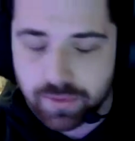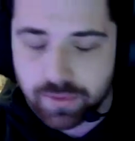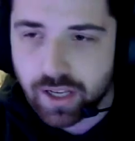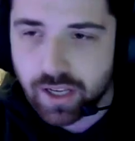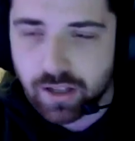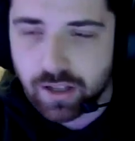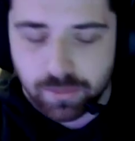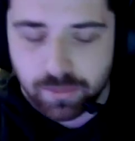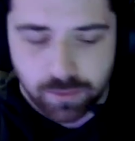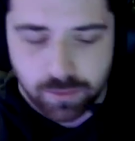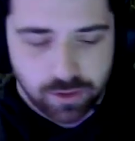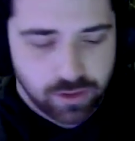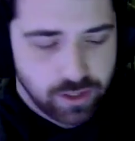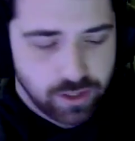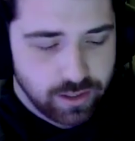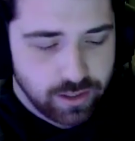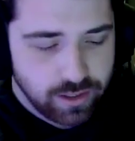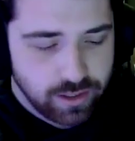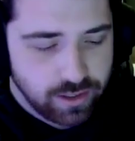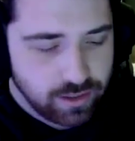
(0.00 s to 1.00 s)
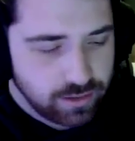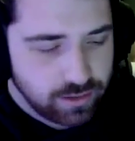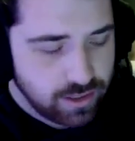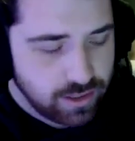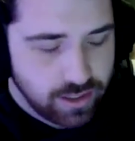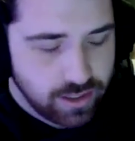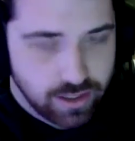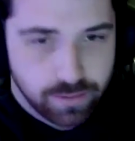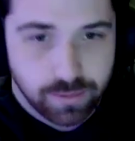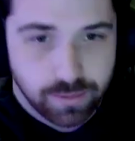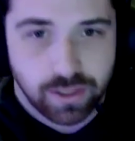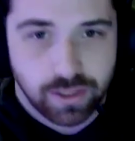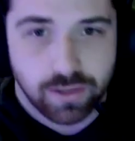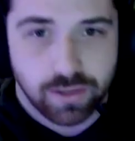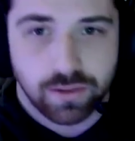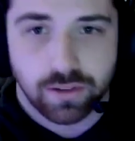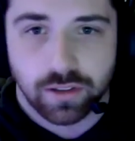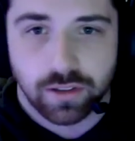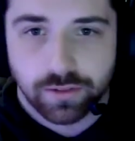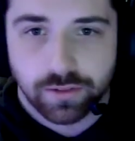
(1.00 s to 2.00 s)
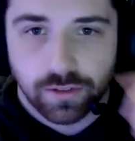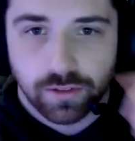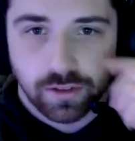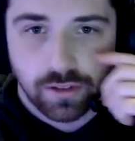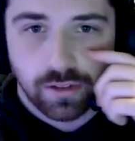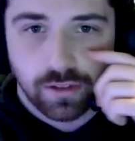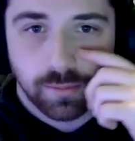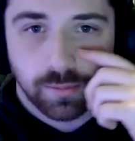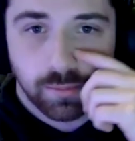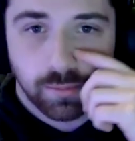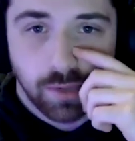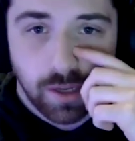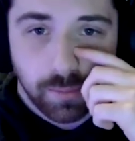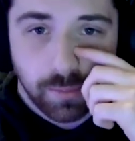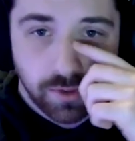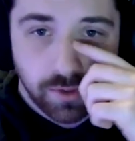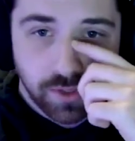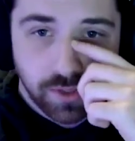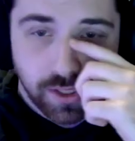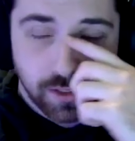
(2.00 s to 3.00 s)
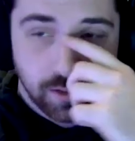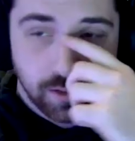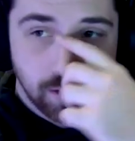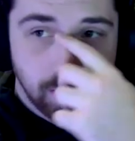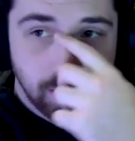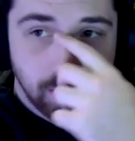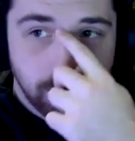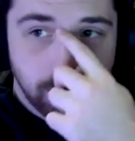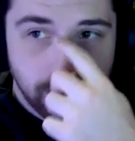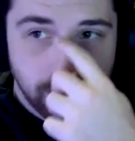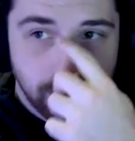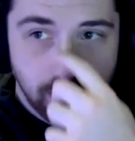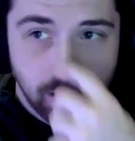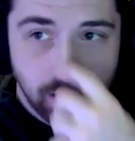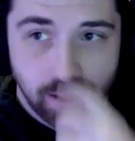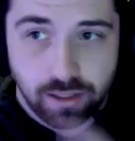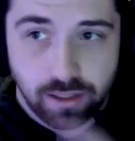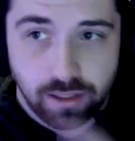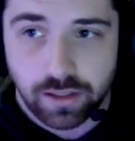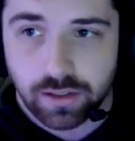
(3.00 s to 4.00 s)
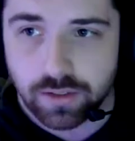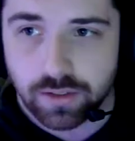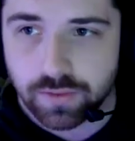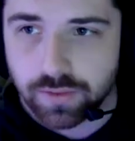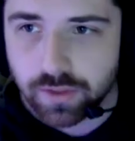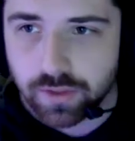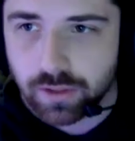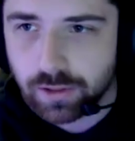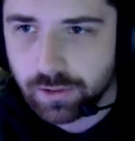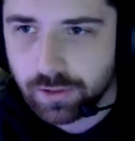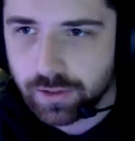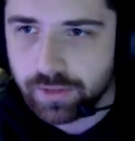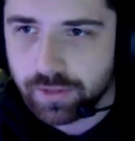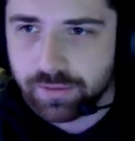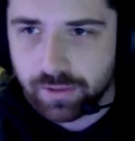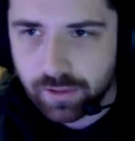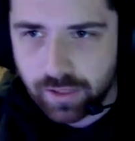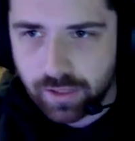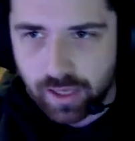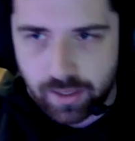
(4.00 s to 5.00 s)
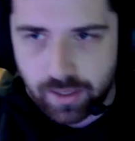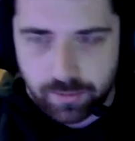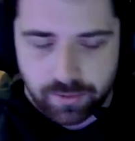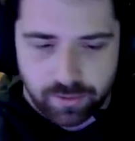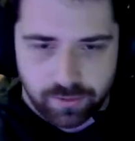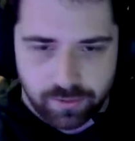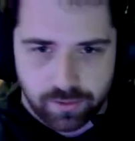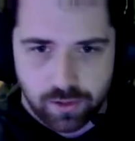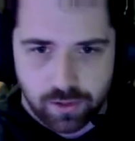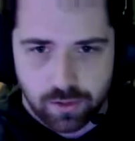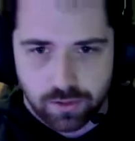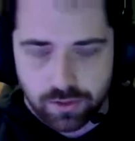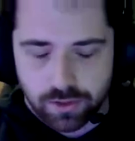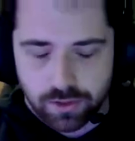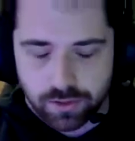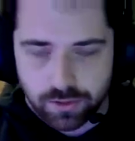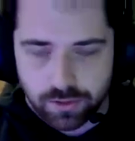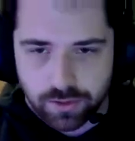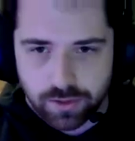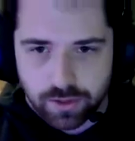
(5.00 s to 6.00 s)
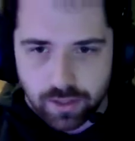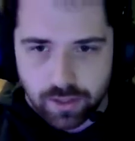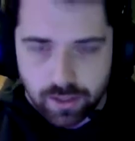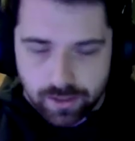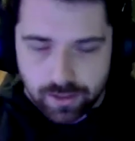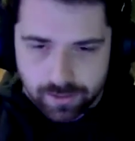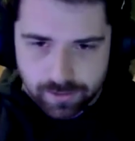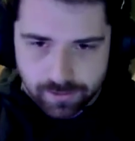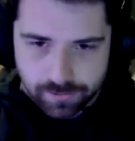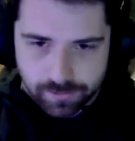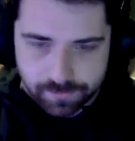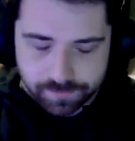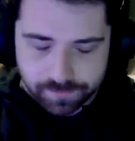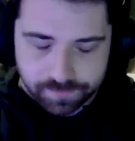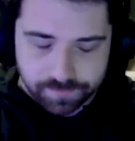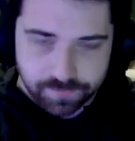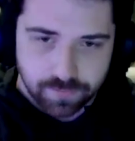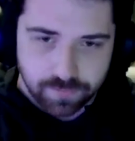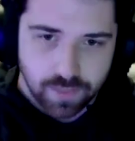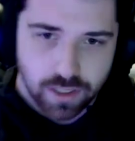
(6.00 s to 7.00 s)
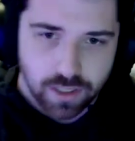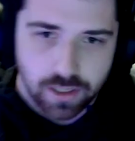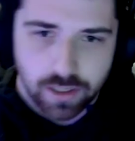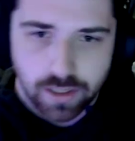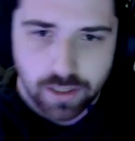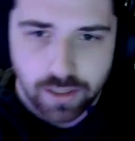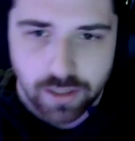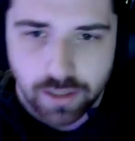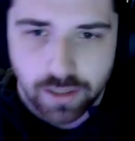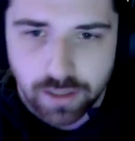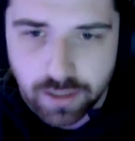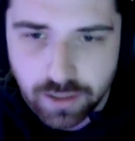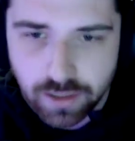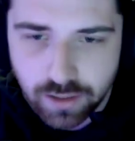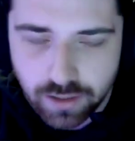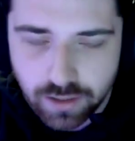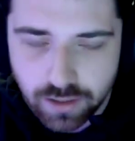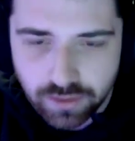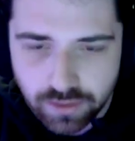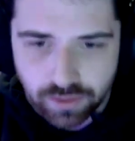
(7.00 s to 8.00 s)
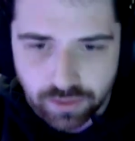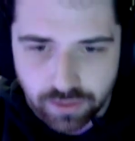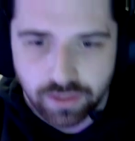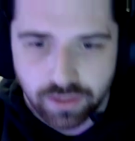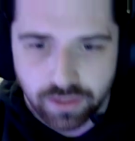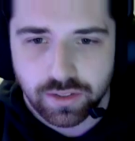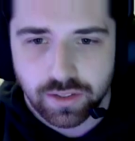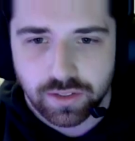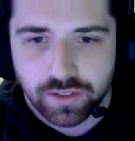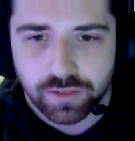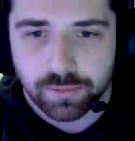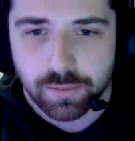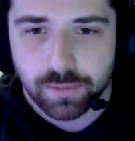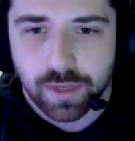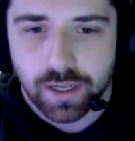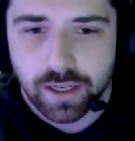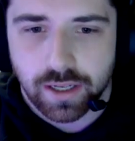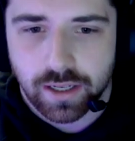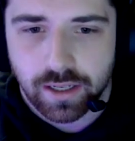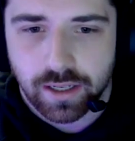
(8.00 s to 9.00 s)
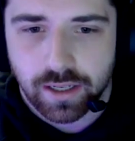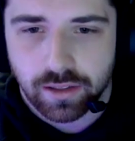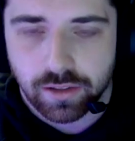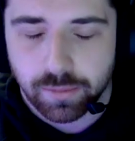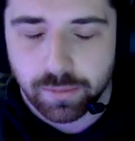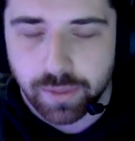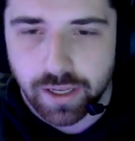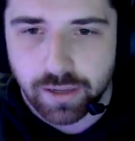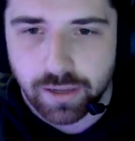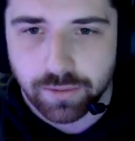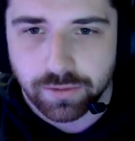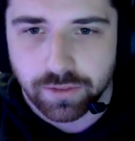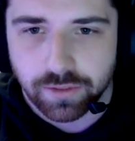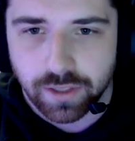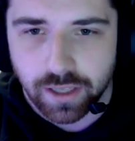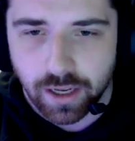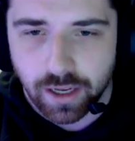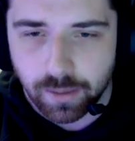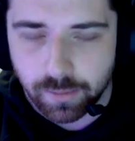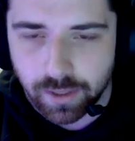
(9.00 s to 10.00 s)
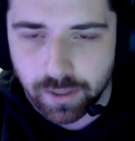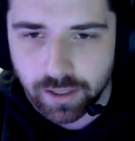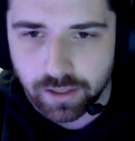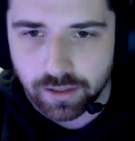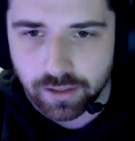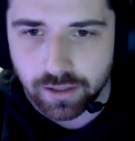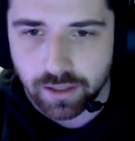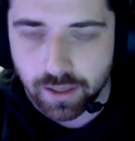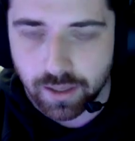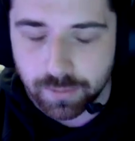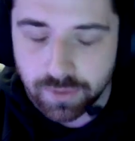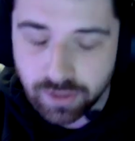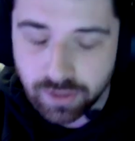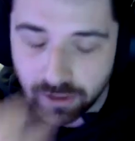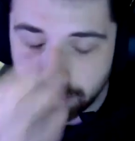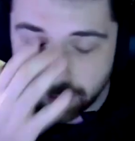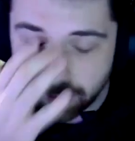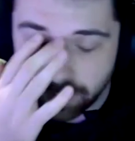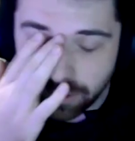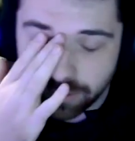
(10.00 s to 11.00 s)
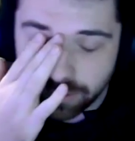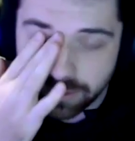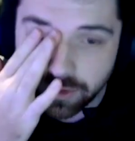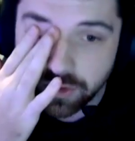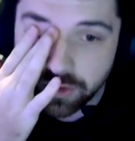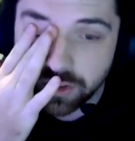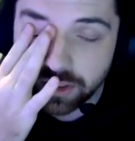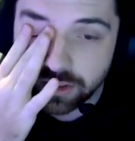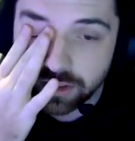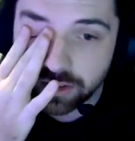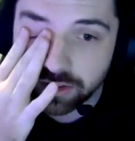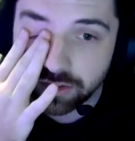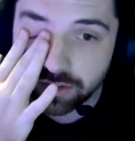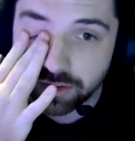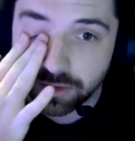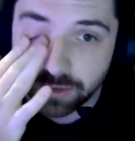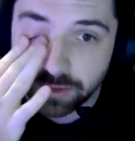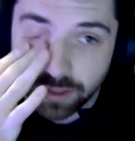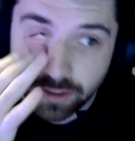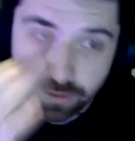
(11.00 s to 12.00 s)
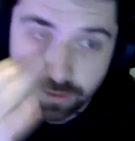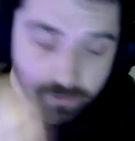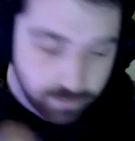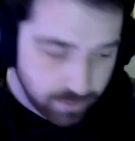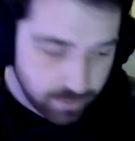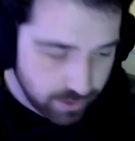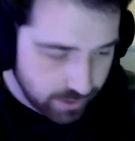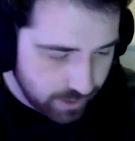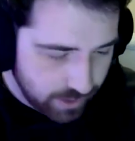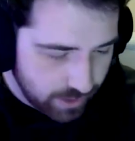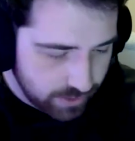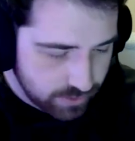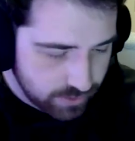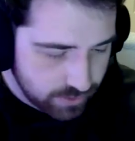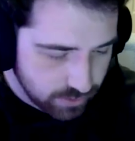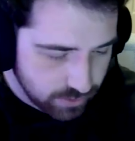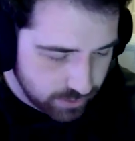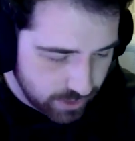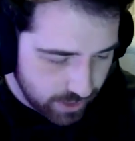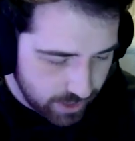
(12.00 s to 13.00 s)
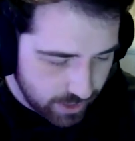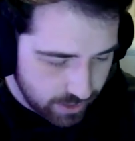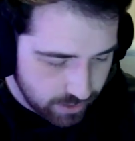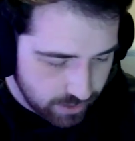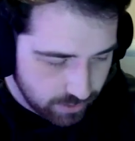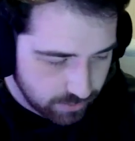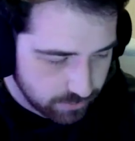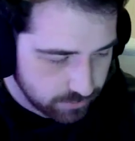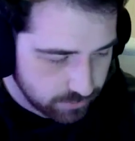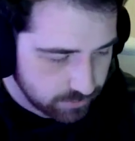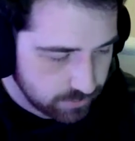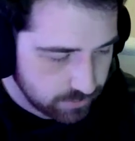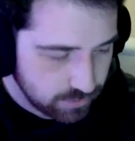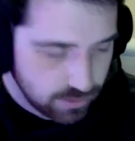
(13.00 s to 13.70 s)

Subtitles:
is Tyler McCrary, and today I'm going over proper sterile collection techniques for different types of cultures. So this is my little pamphlet I made, and I'm just going to be referencing this throughout, but I actually have